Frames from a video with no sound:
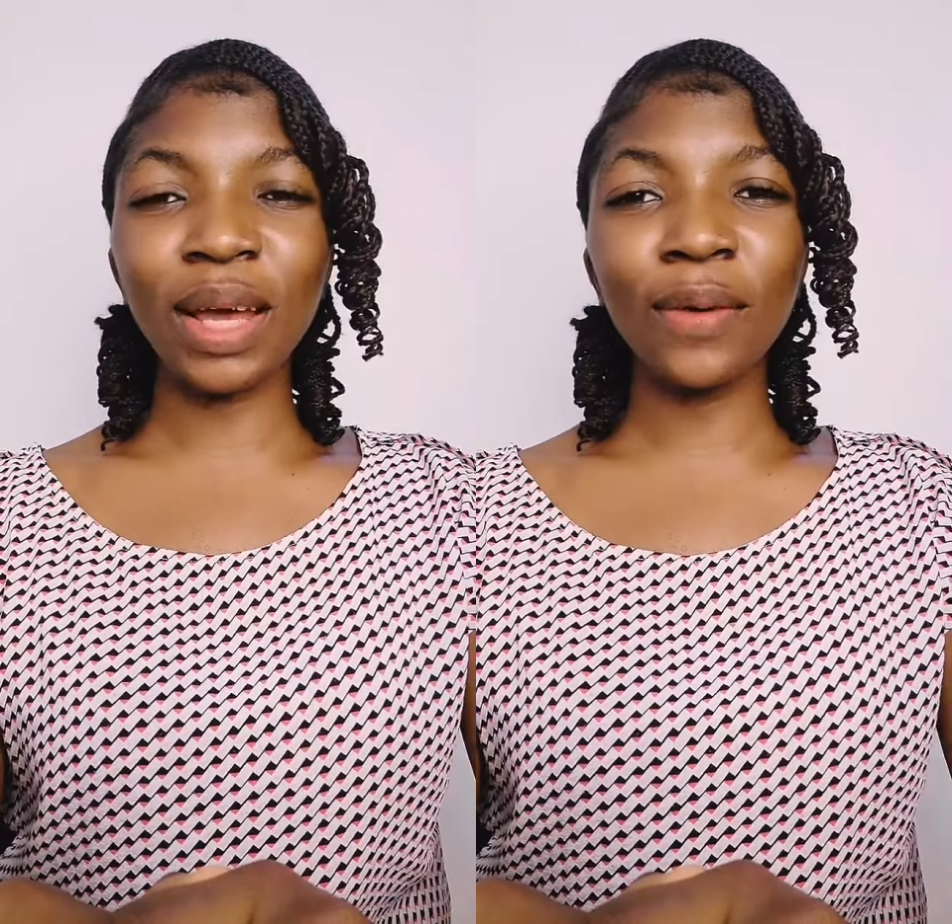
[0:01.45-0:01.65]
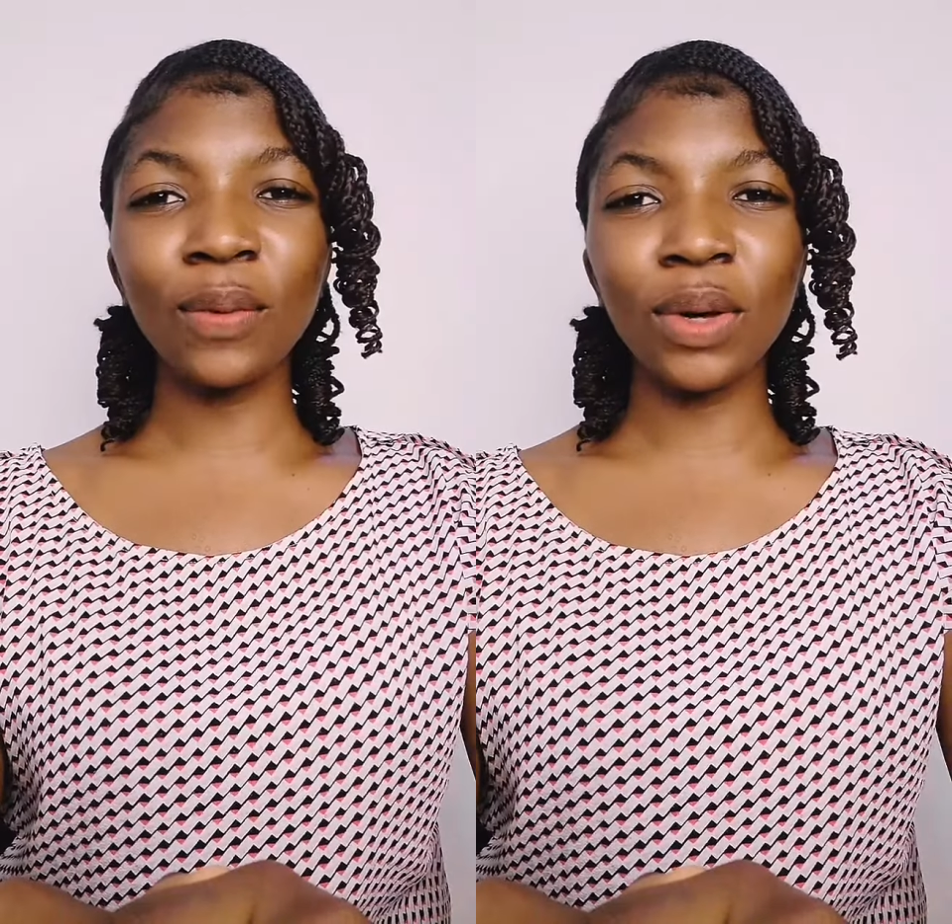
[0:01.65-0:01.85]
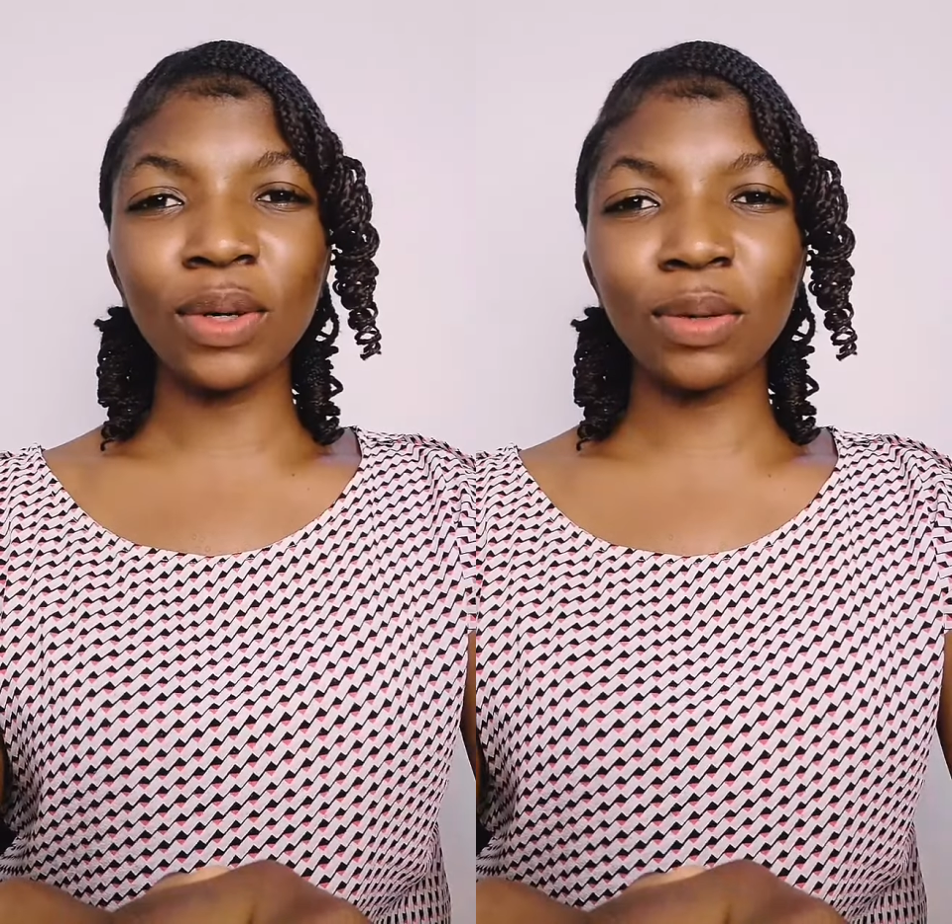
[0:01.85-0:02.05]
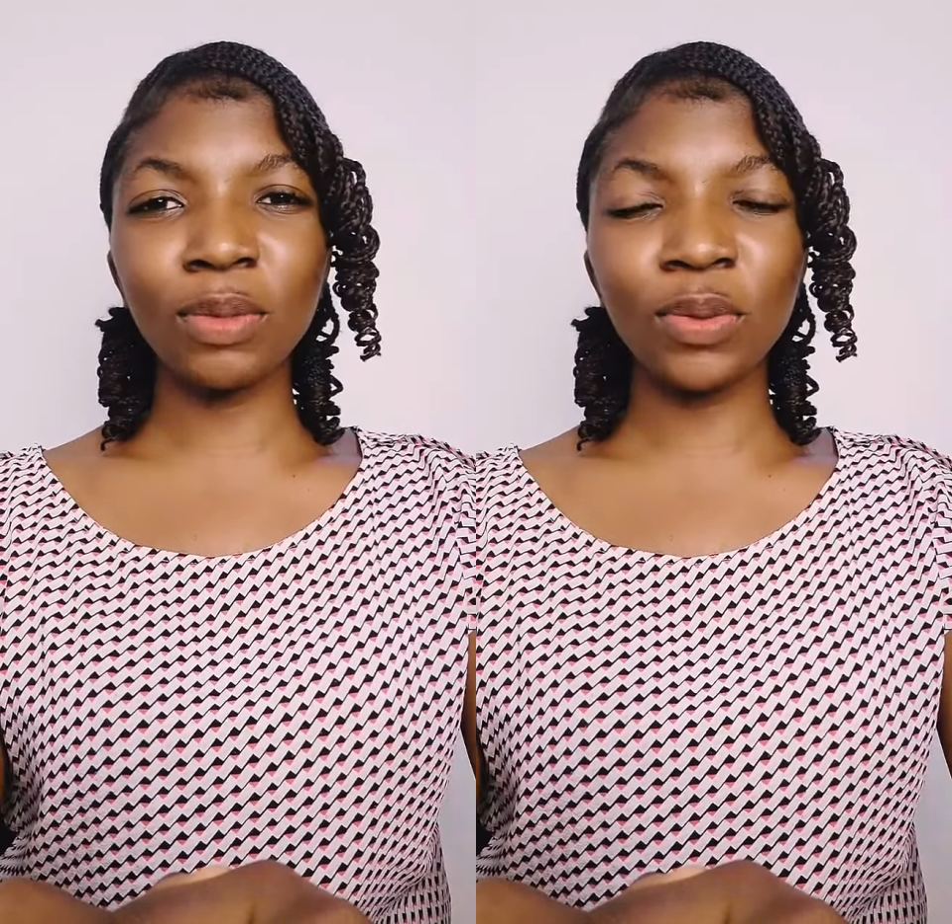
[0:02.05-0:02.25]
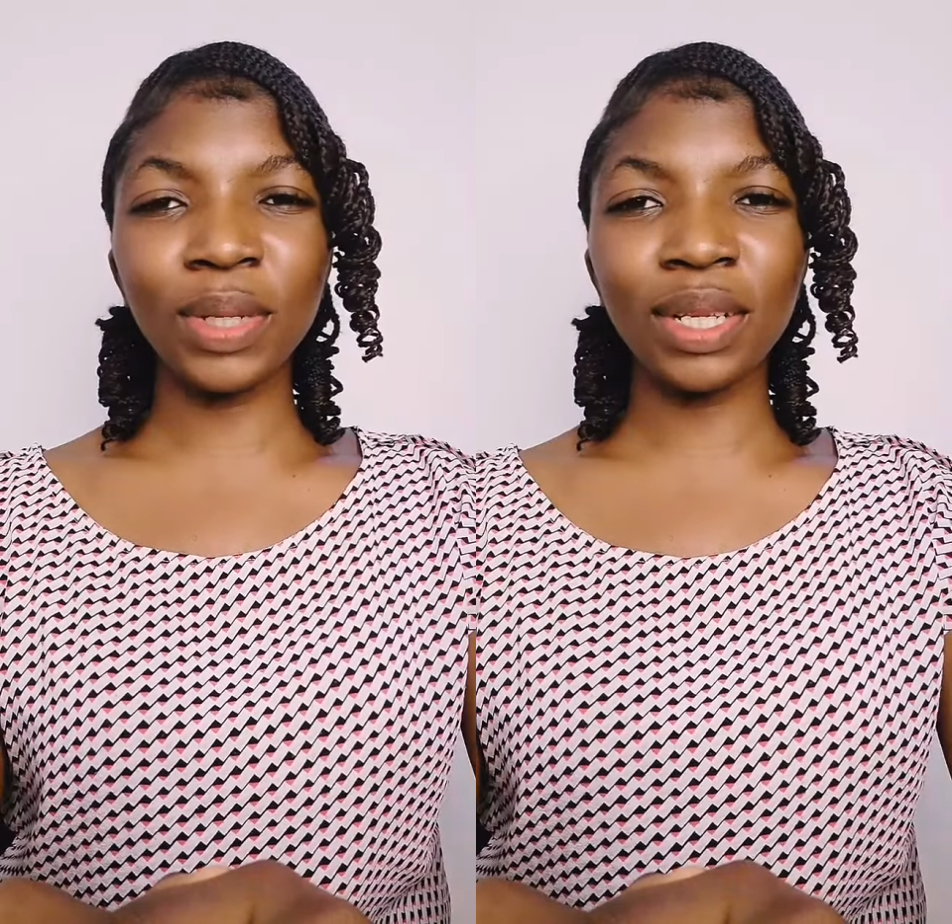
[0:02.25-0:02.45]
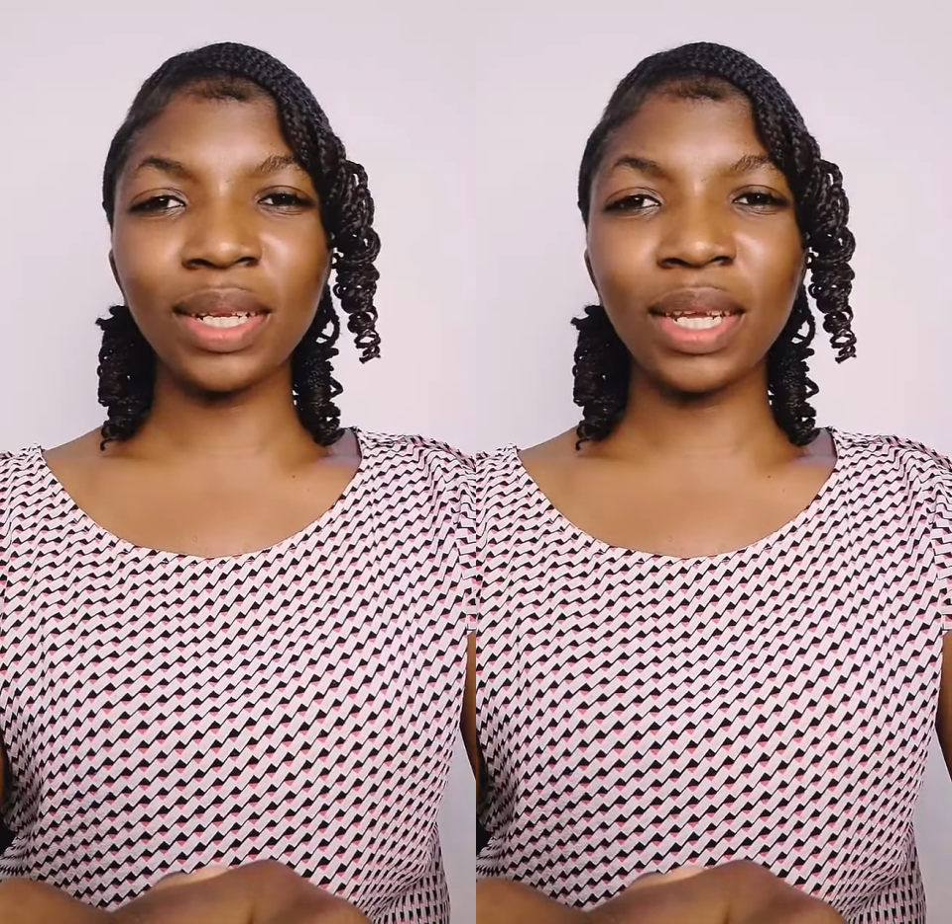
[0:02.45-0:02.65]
I welcome you in the